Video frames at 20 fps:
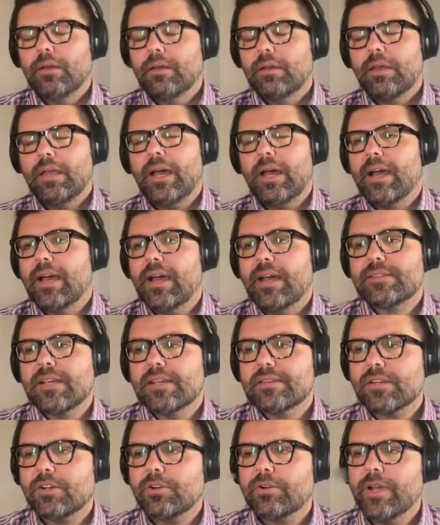Yeah, as
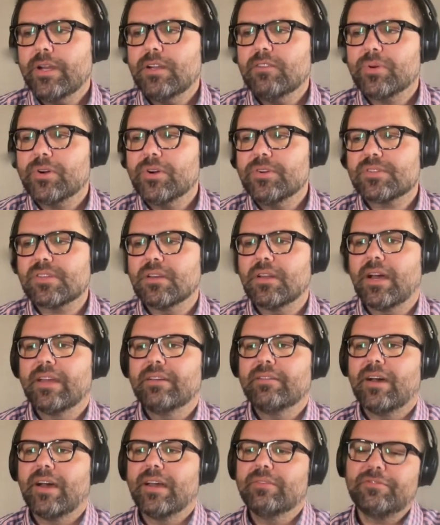a creative person,
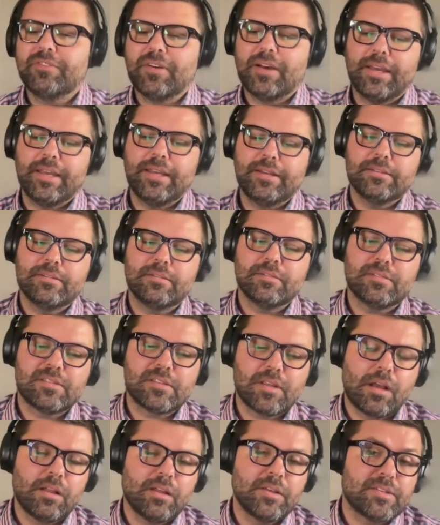I find
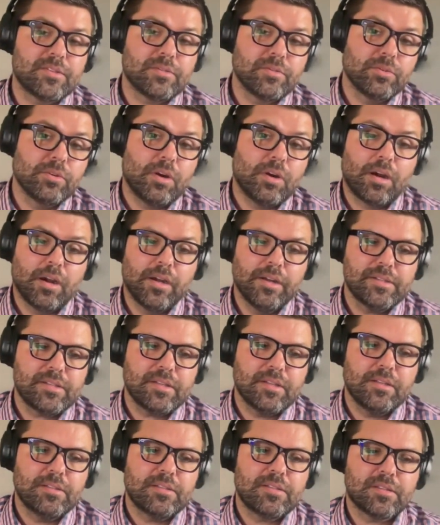solace through art,
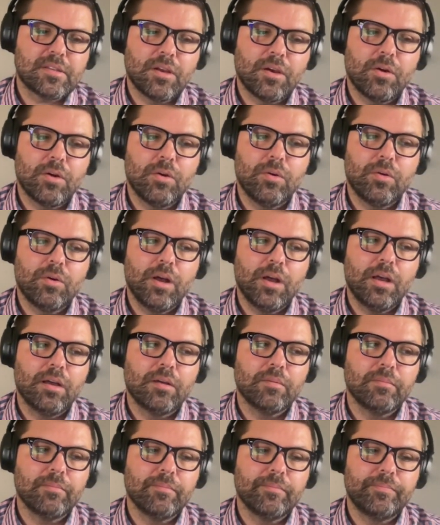and so
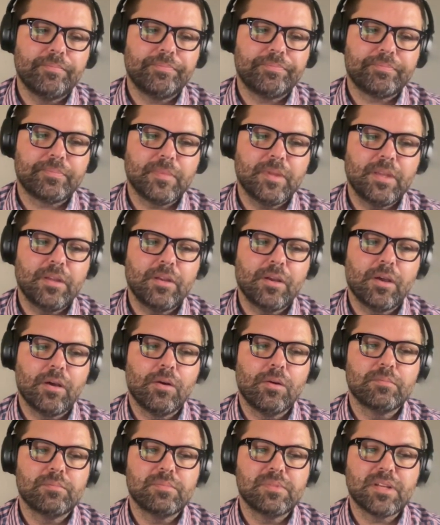
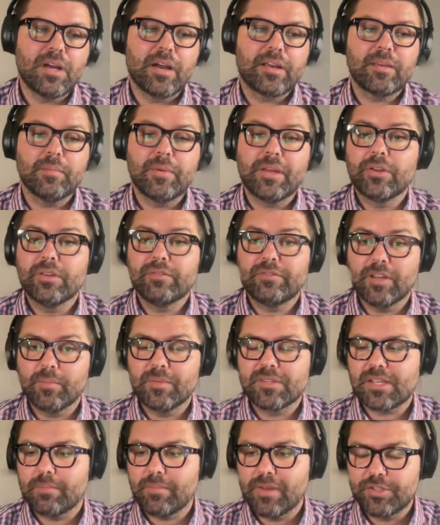documentary film,
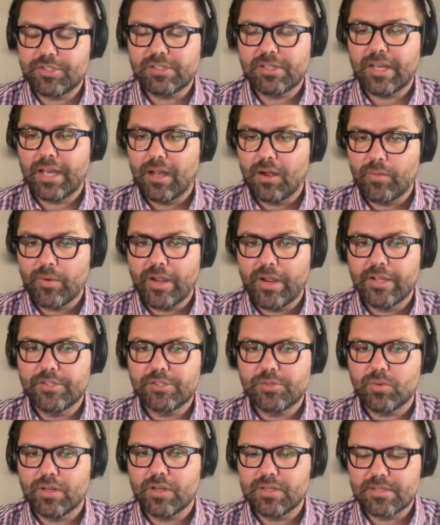as I mentioned, Outrage
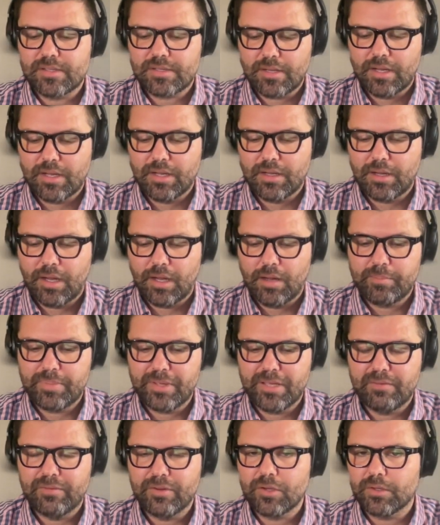was a
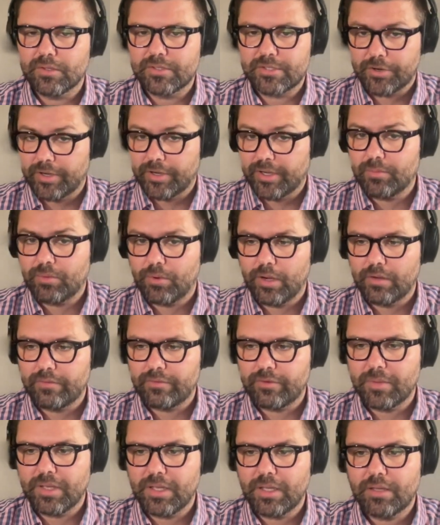pivotal turning point
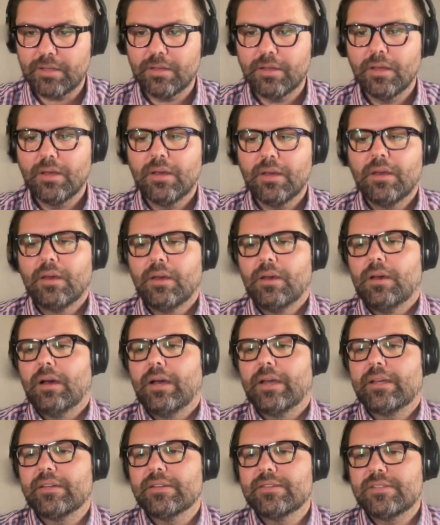for me. I
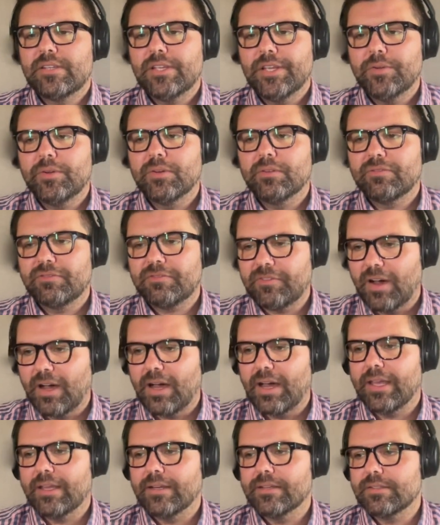continue to
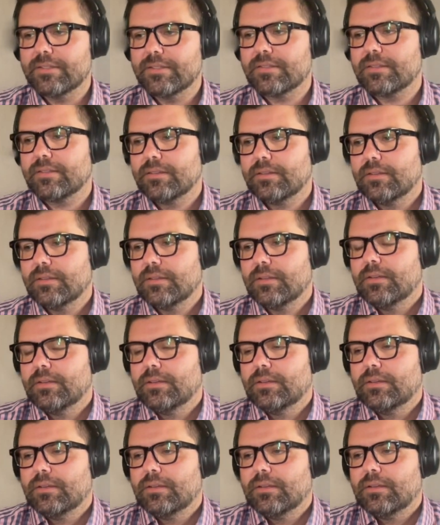find
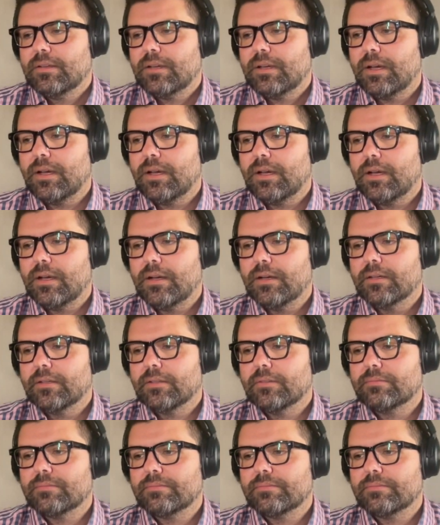my